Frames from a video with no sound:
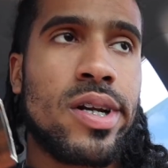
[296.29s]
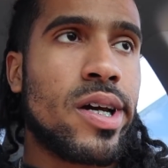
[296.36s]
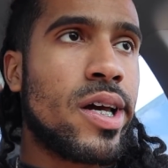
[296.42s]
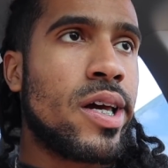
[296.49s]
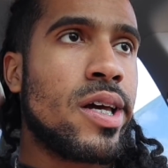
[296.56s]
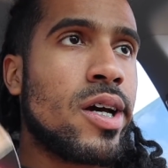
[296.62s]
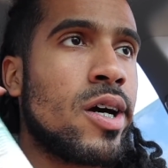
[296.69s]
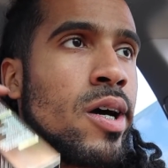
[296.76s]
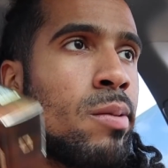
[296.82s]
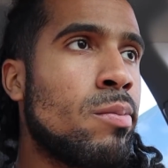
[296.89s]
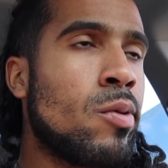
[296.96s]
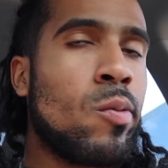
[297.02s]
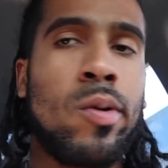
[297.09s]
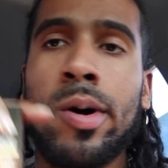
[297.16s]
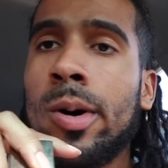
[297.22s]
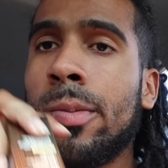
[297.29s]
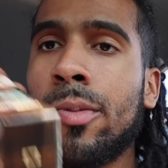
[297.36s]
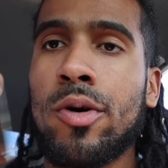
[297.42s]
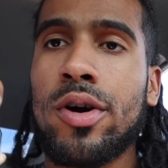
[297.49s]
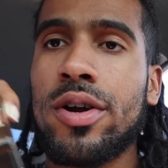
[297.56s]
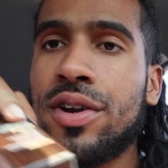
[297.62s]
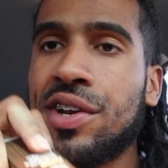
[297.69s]
I can't come to
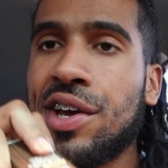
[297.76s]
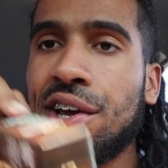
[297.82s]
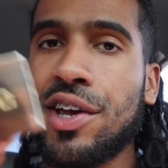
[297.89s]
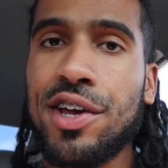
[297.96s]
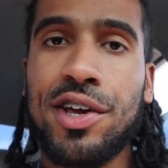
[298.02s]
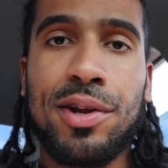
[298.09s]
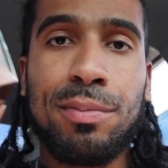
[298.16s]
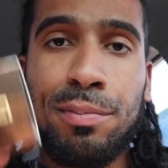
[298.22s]
Walmart and not get